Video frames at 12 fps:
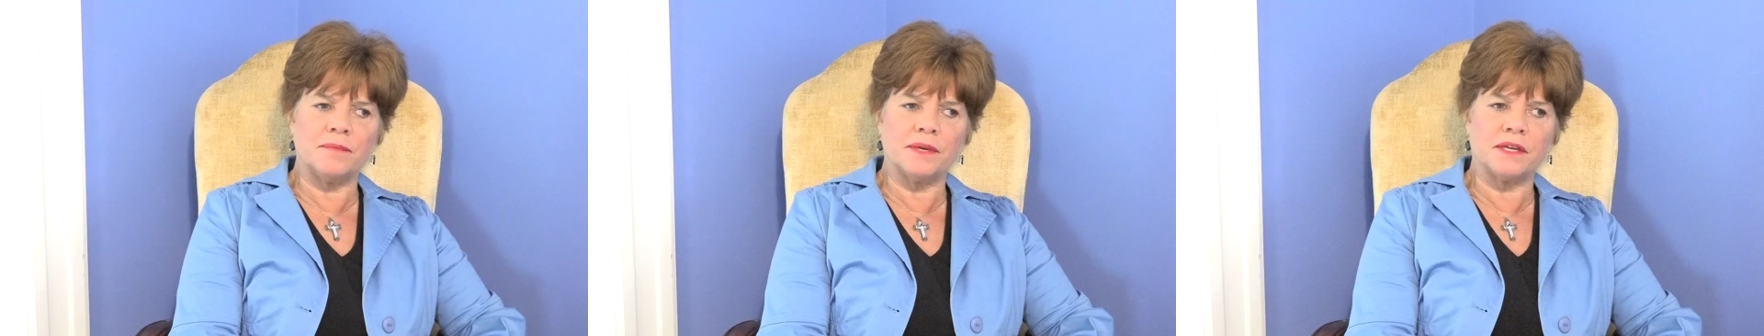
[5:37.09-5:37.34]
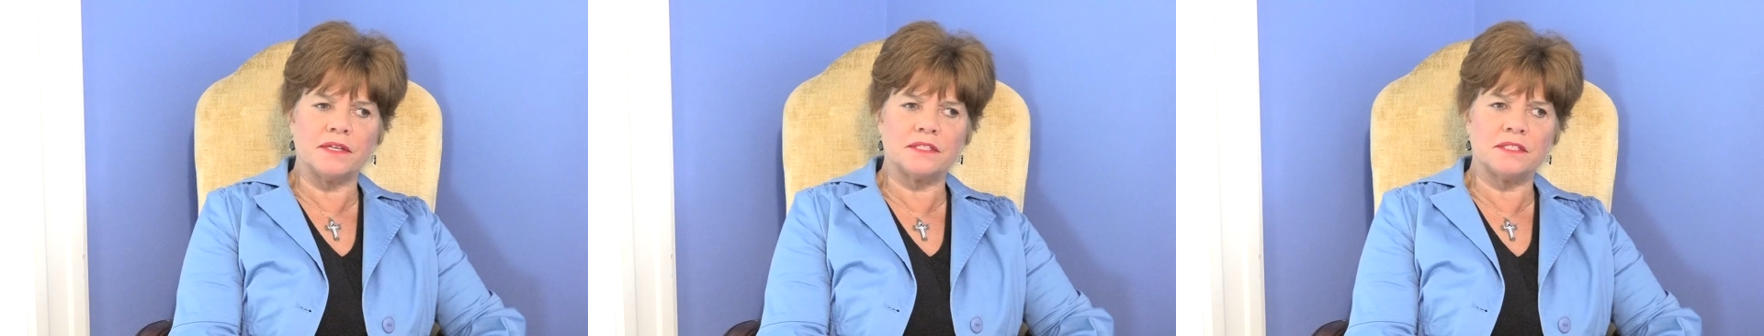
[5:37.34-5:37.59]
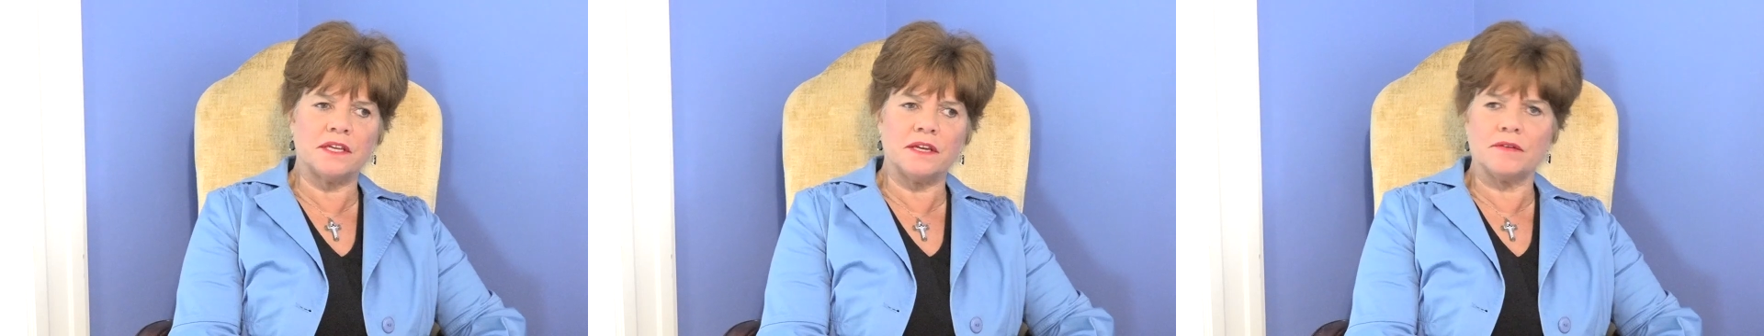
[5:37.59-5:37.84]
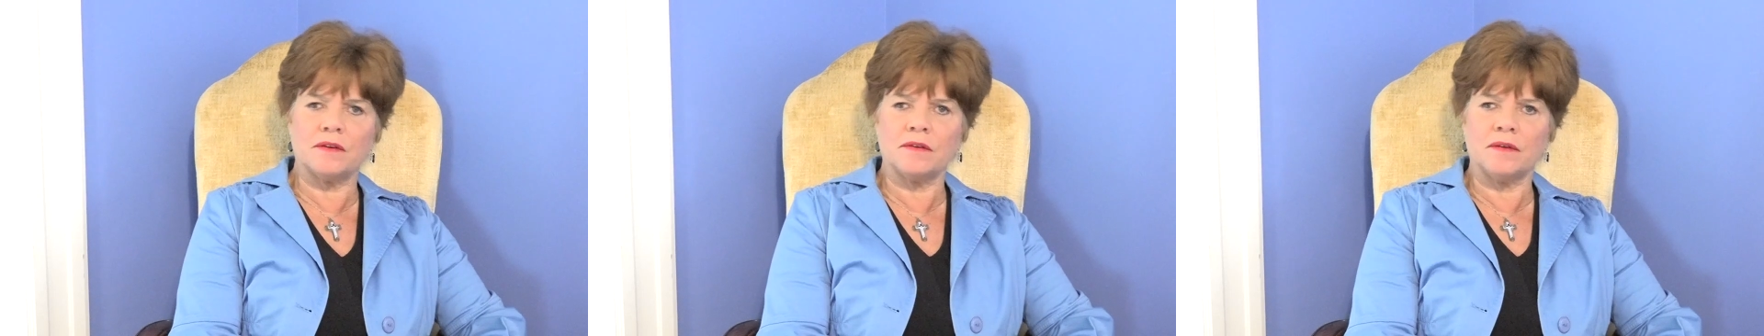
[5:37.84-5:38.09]
because they
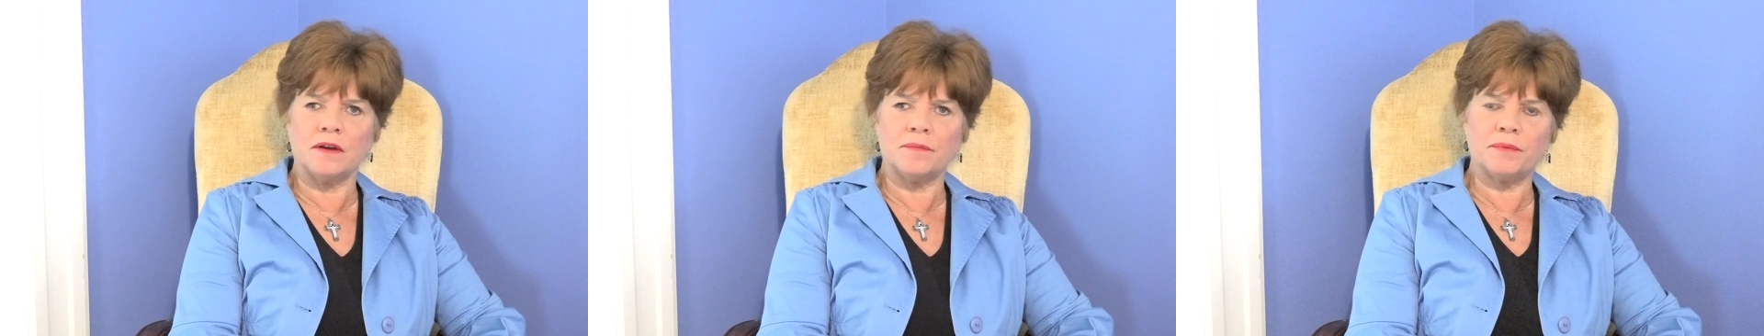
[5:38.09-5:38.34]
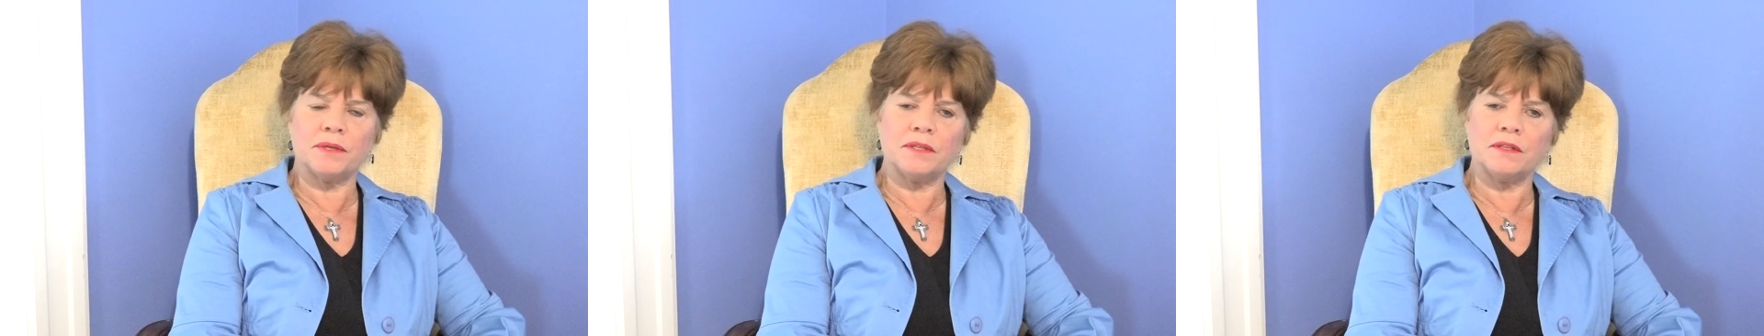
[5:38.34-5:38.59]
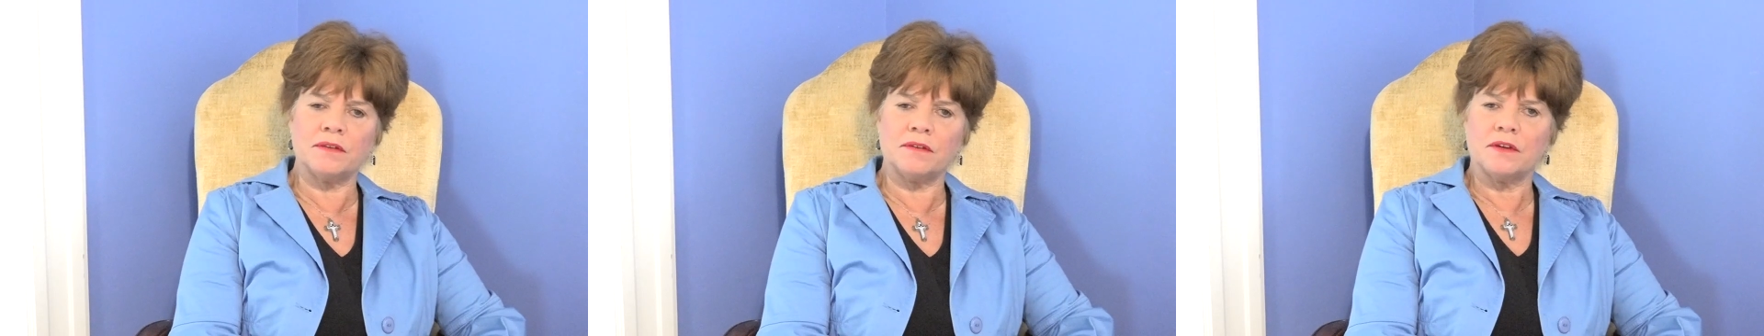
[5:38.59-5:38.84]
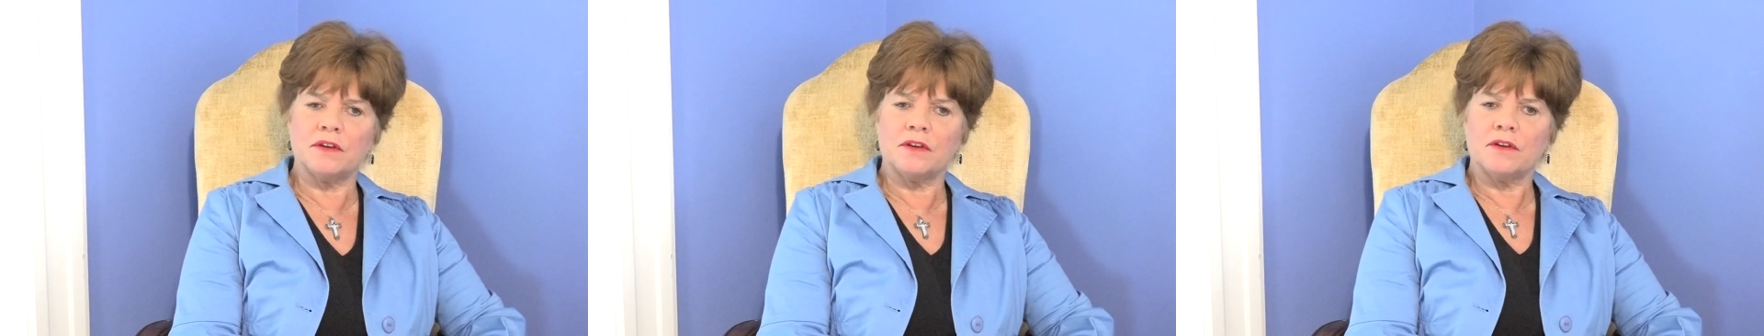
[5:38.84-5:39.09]
grew up in the
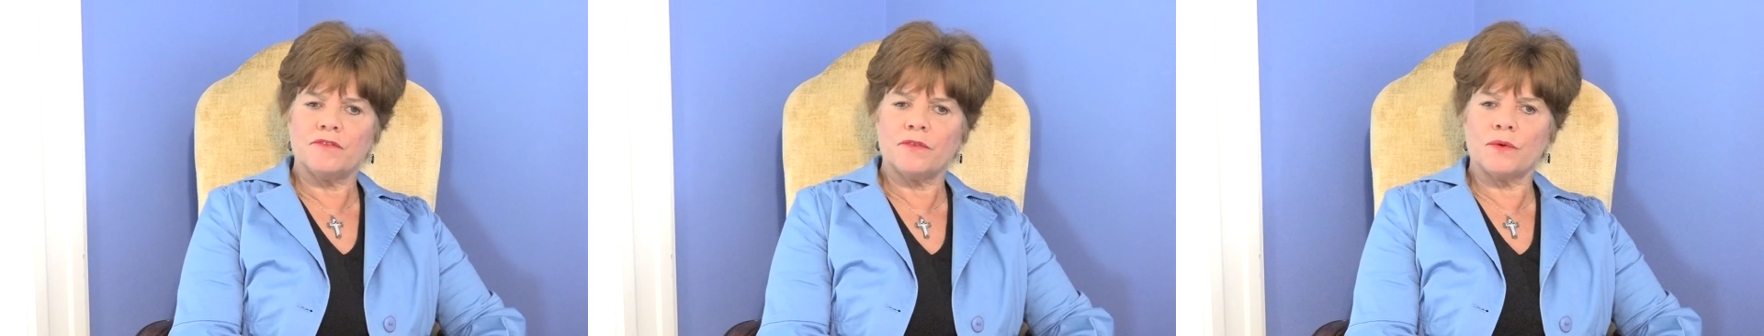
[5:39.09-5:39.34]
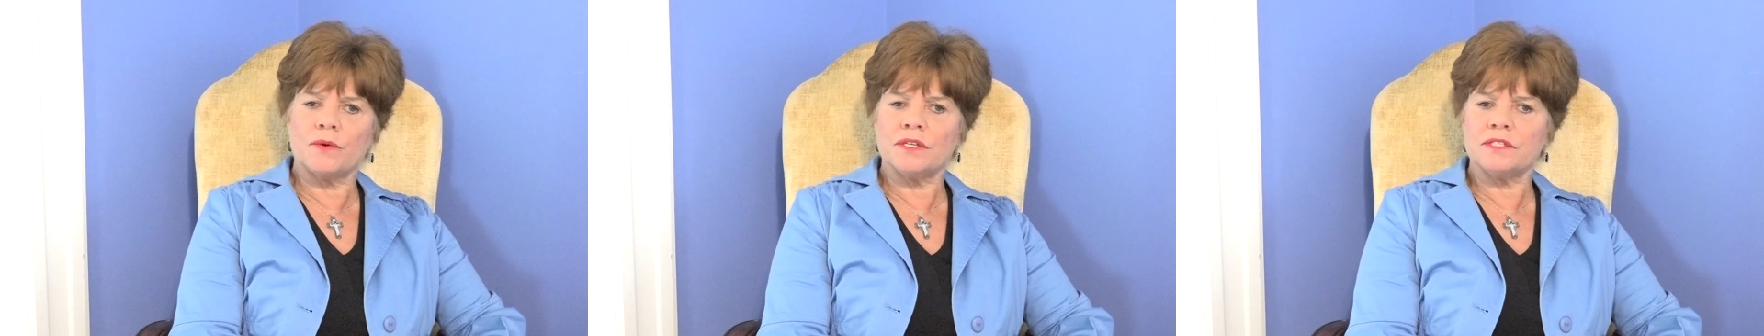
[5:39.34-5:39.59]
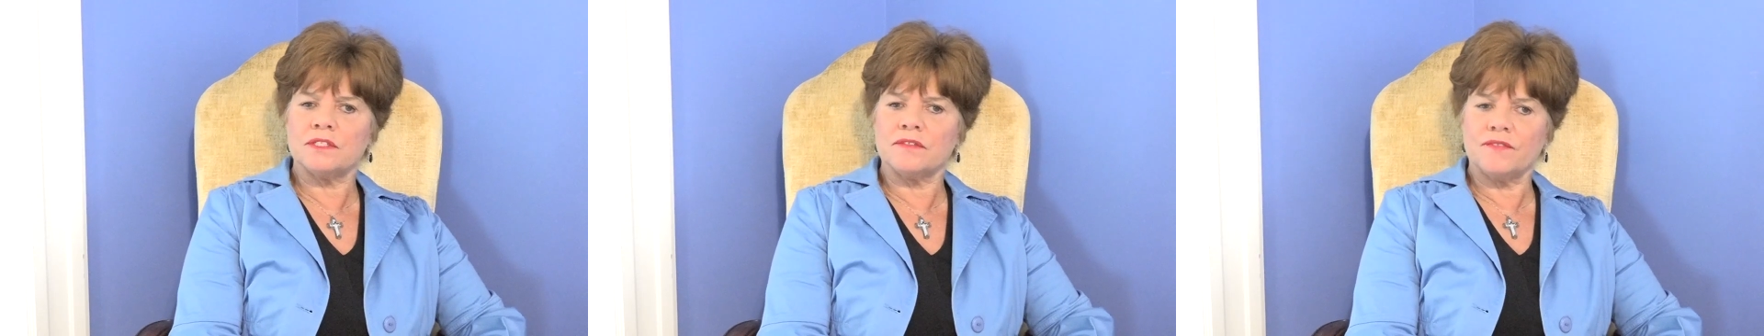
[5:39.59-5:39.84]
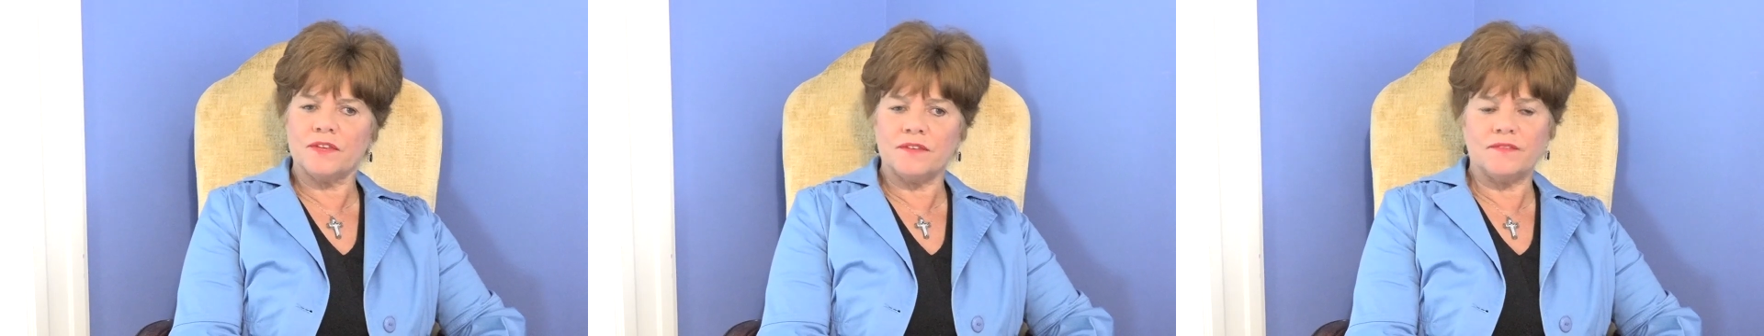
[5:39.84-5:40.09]
40s and
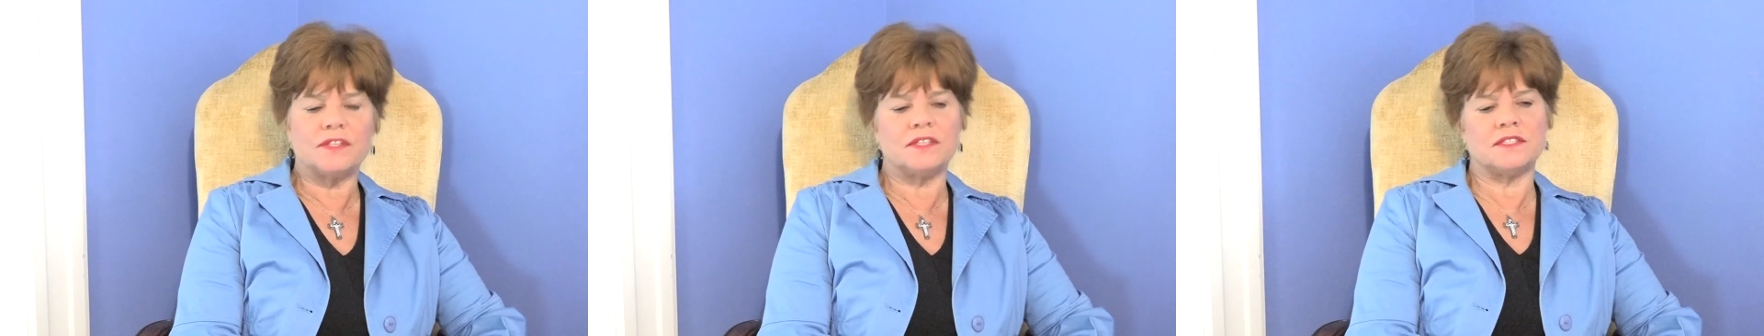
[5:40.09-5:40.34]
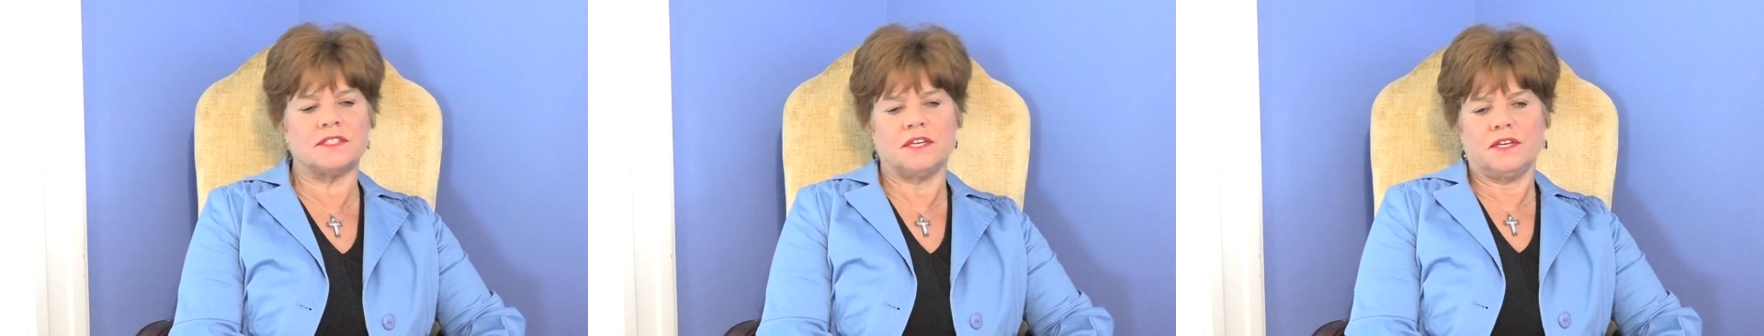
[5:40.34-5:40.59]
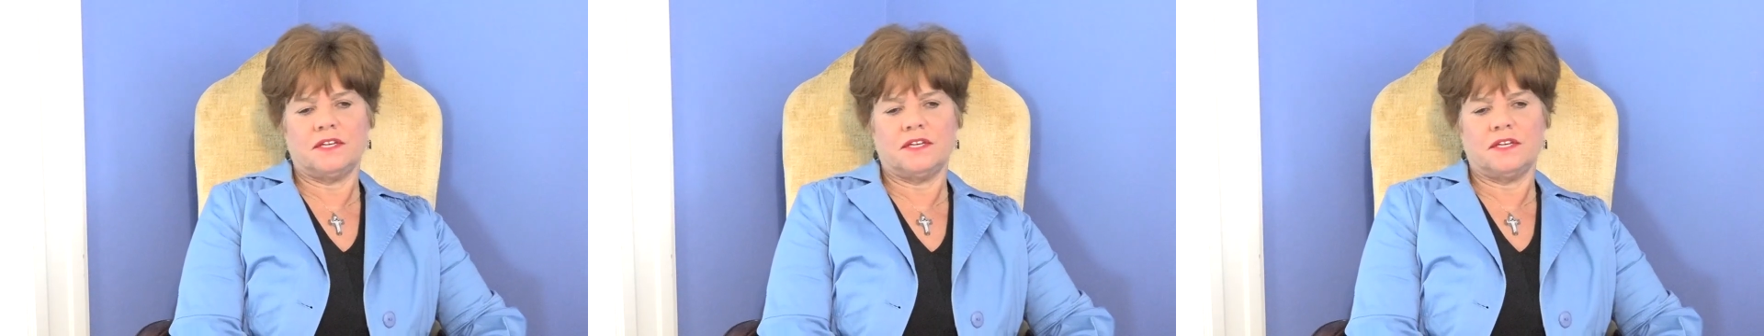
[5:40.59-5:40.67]
50s.